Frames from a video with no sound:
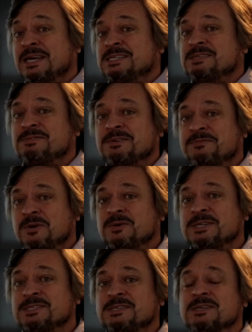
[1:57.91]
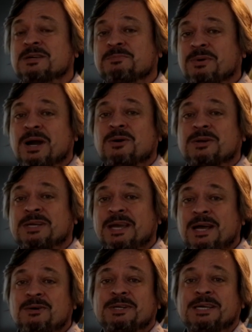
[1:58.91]
is if the focus is on Broward
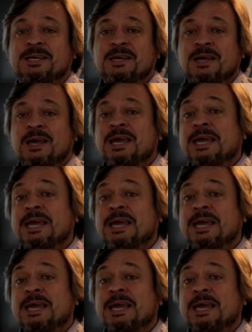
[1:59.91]
County,